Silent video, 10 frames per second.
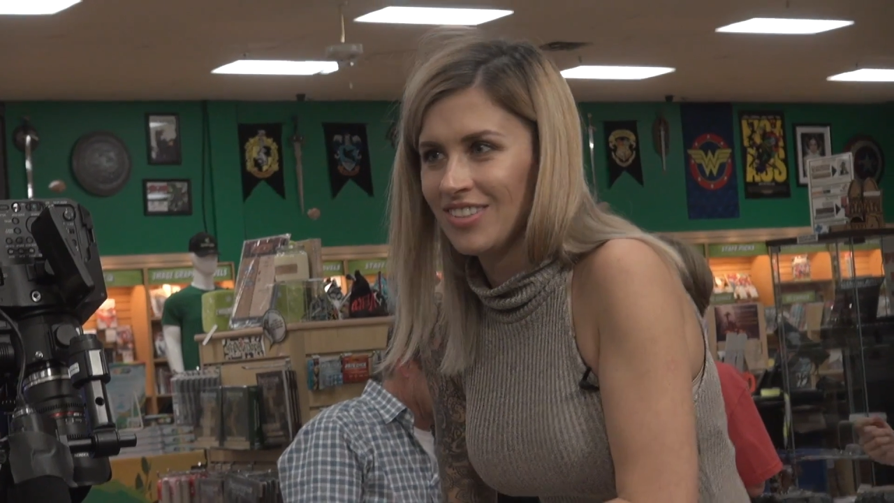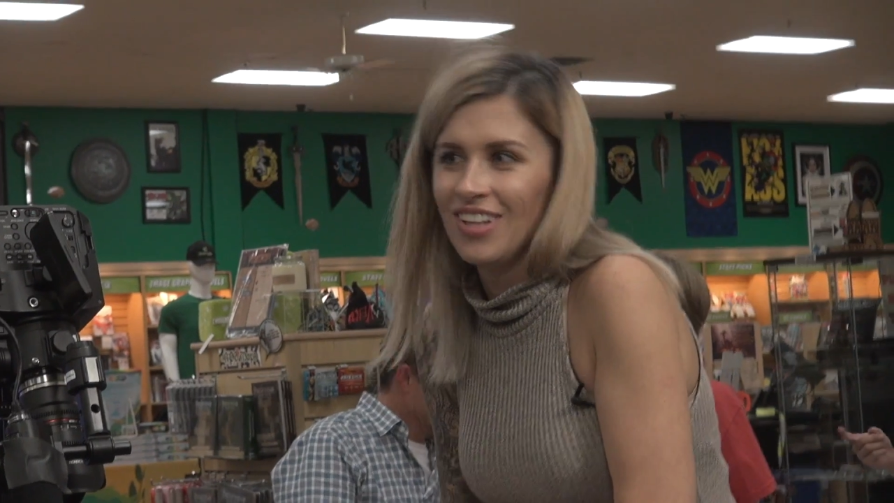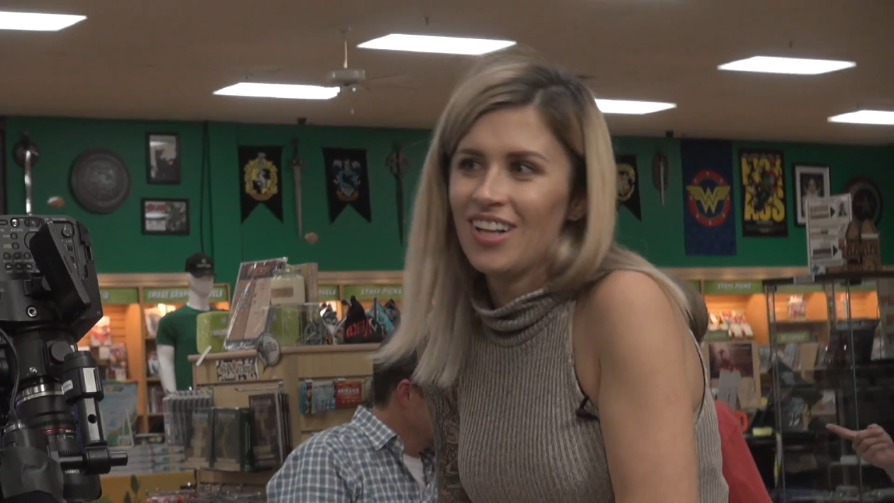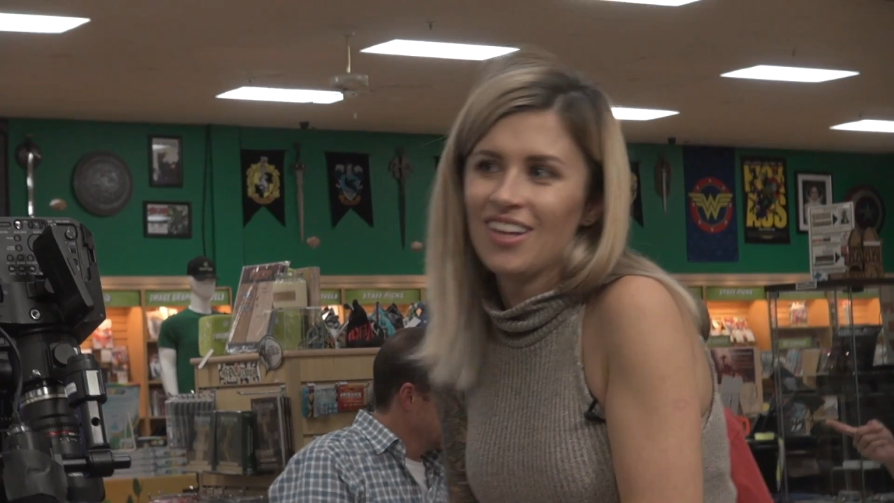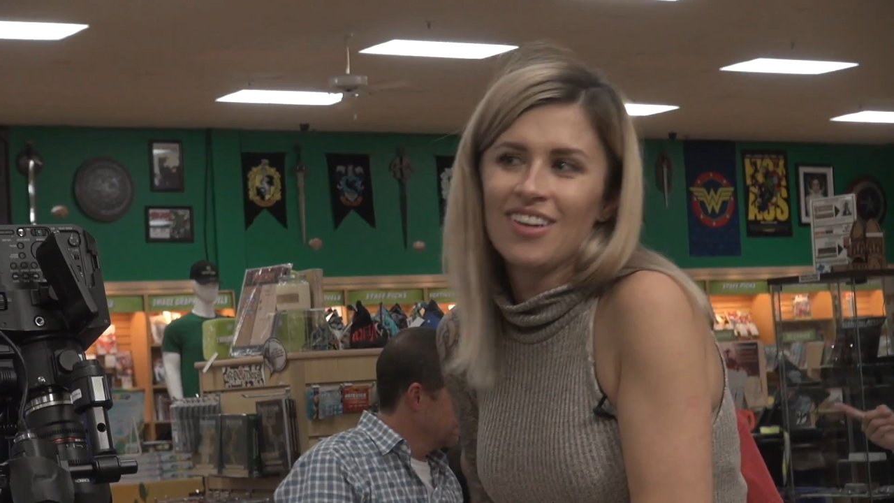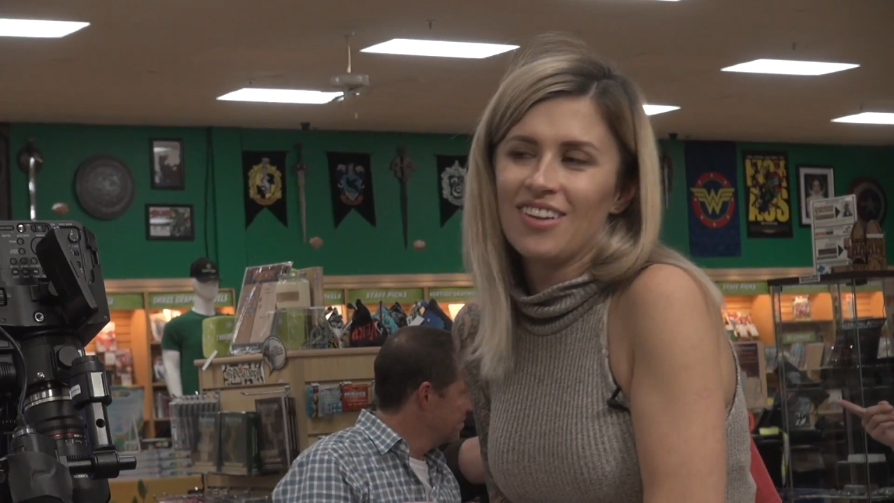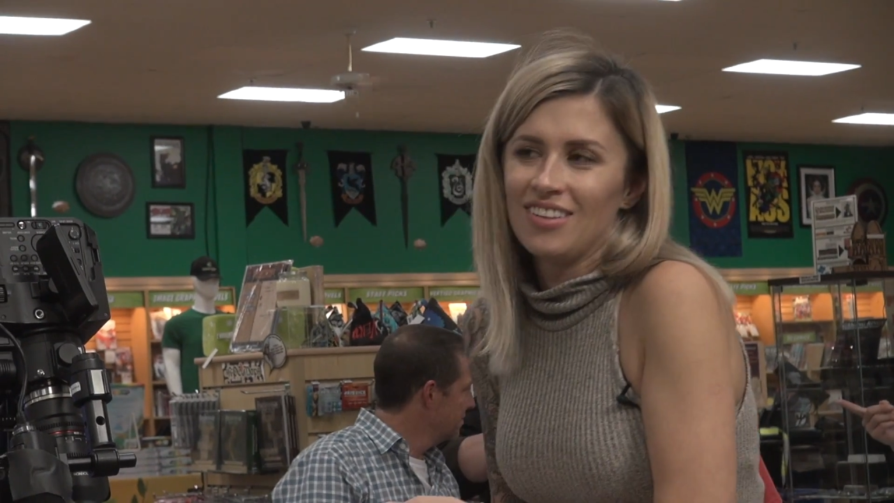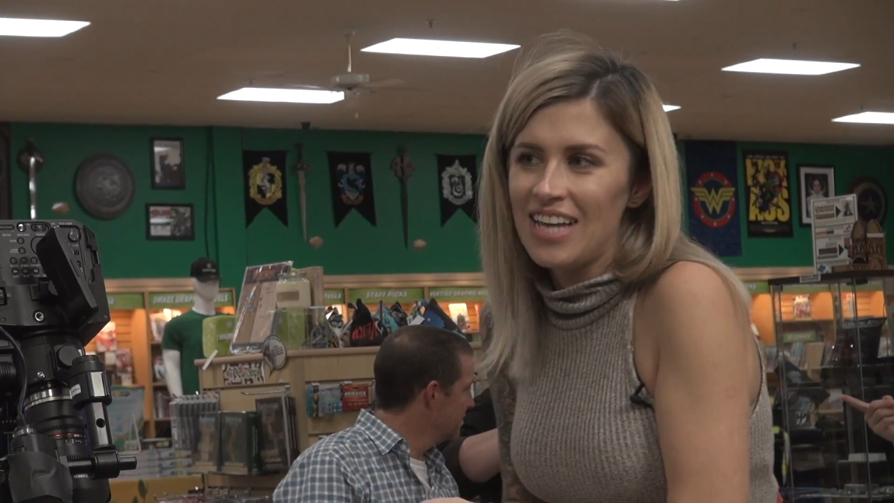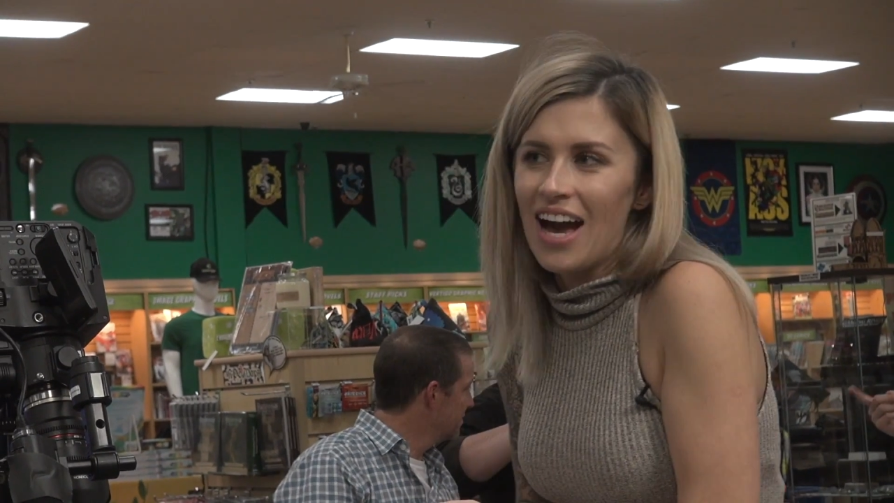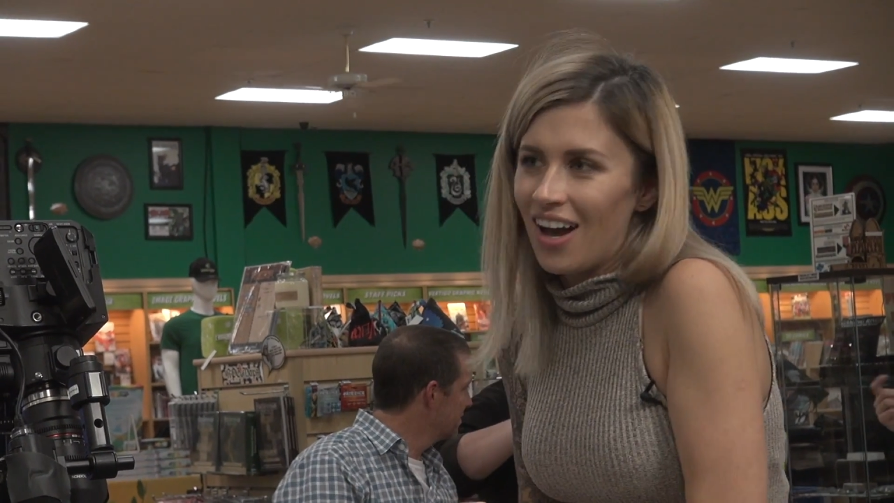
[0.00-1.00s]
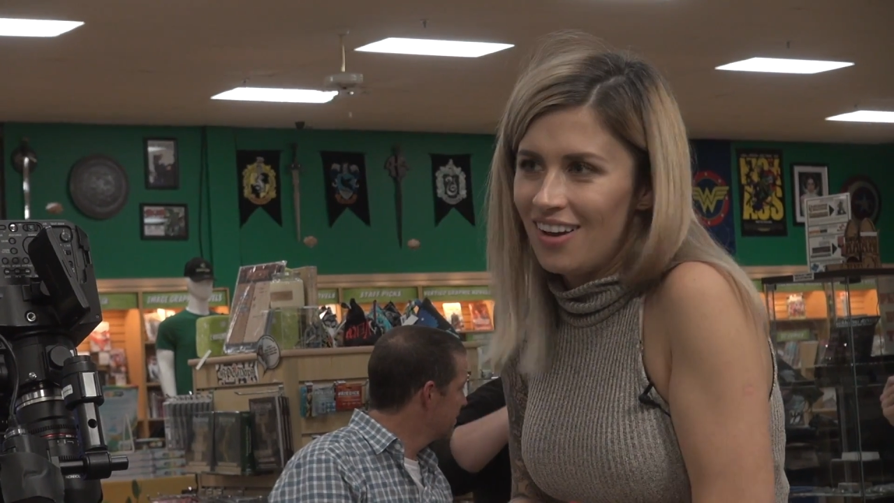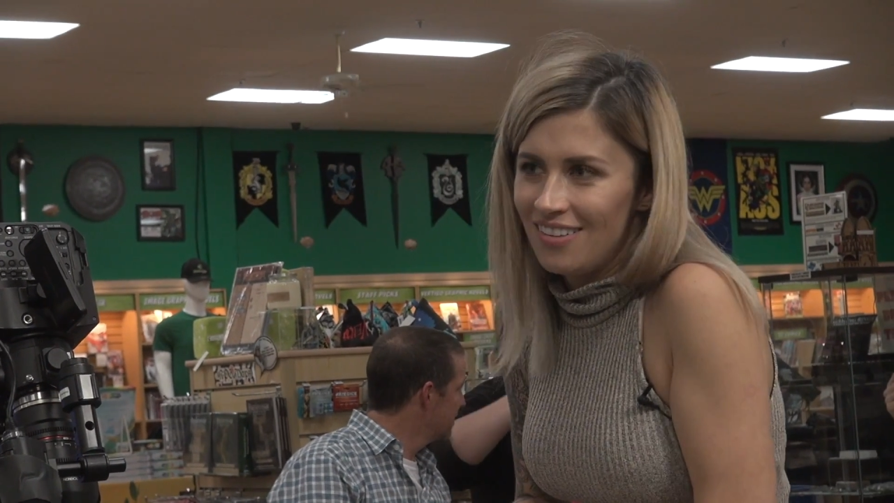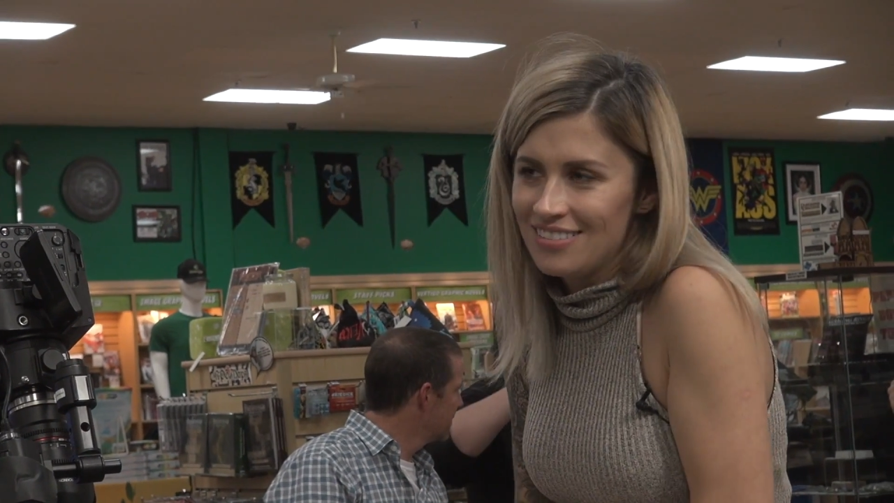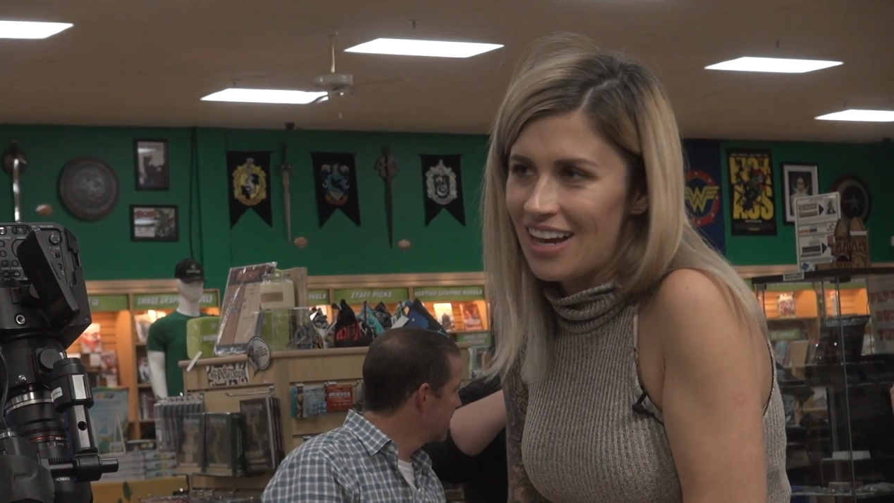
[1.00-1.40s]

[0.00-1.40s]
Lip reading: So you're 4 ups, right? Yeah,